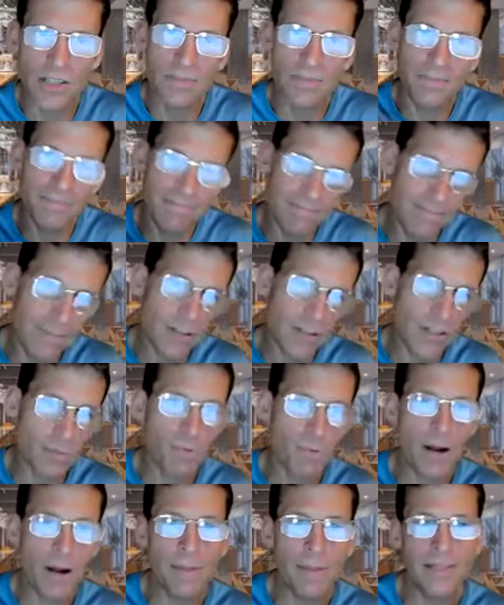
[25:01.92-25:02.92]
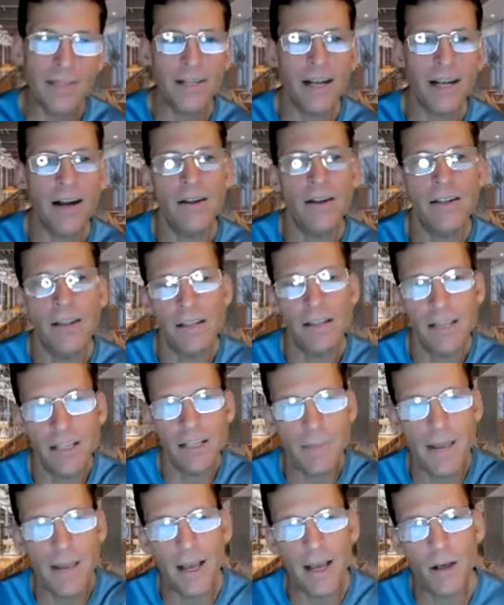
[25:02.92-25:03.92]
just there's a premise there that
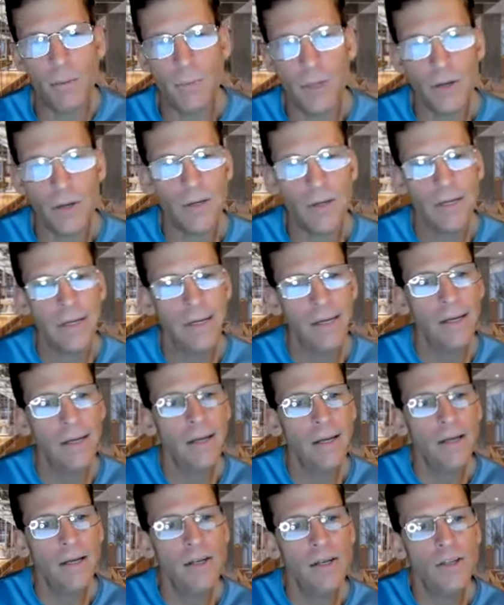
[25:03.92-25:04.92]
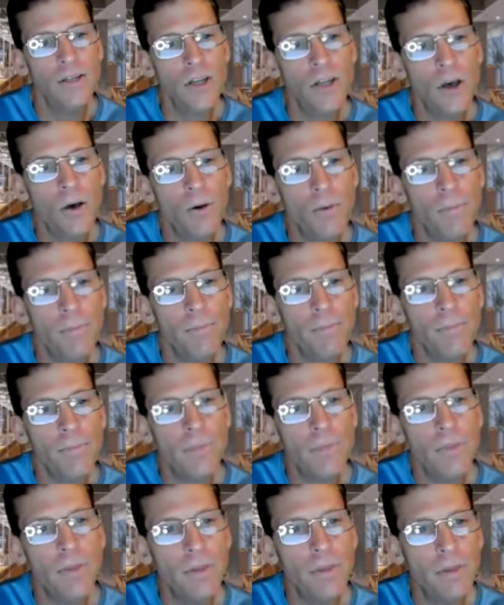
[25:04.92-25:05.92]
this may help you. So
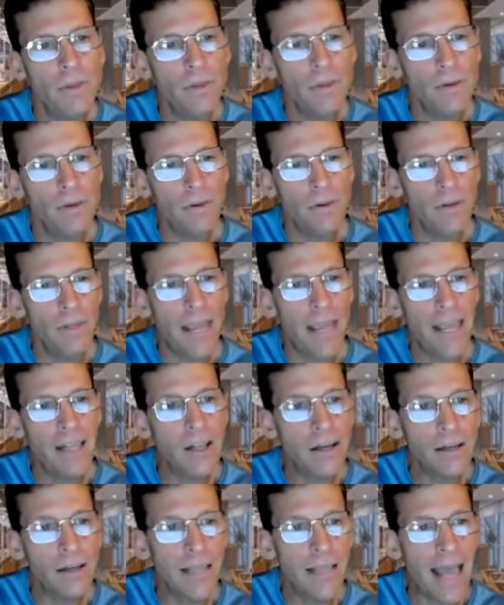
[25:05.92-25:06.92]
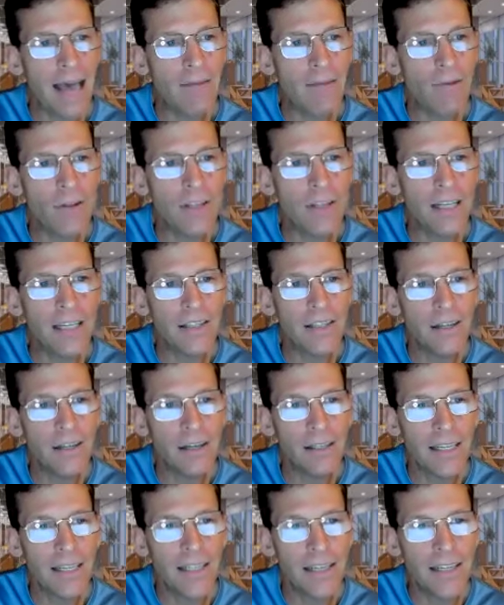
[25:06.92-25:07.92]
they look, they have all these
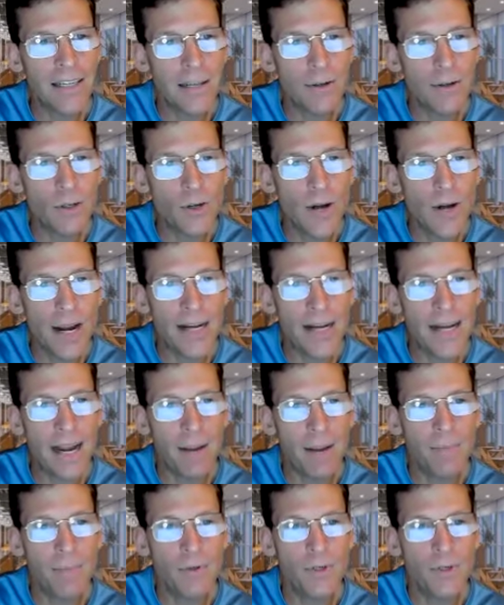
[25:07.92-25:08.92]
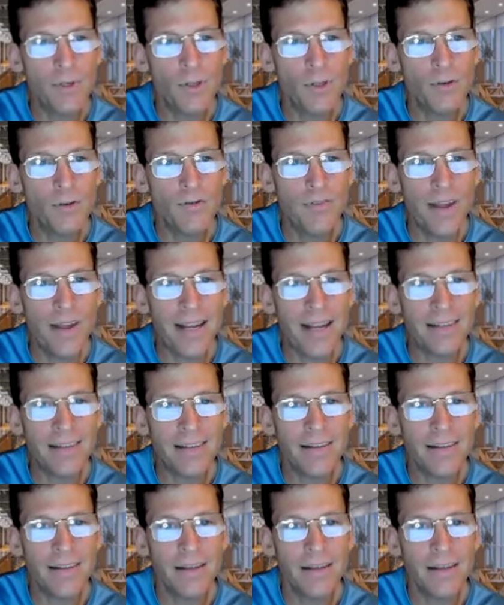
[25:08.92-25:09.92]
look, this is a trade name,
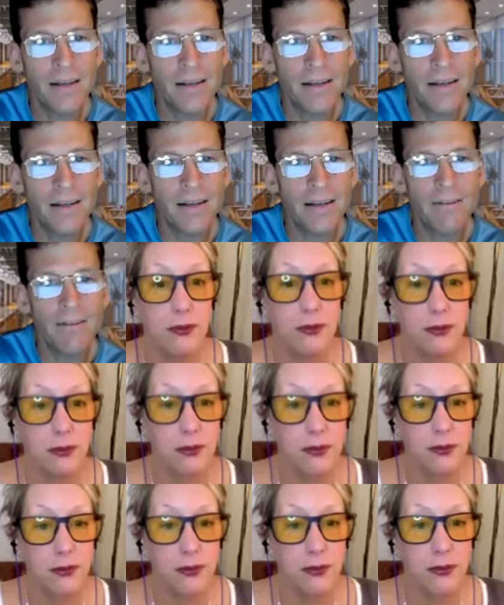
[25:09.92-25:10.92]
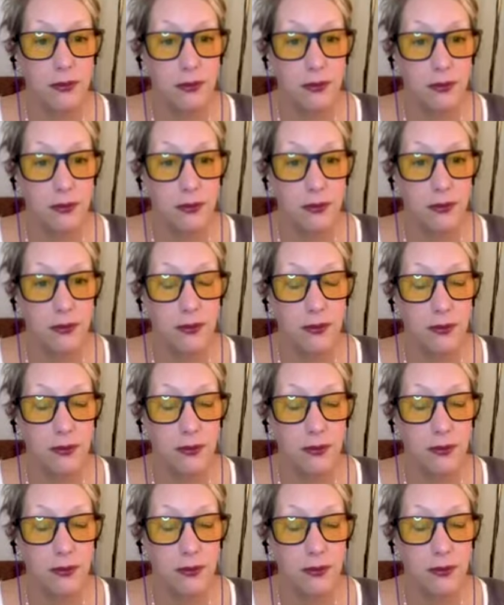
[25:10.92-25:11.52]
TrueFace mm-hmm. facial recognition,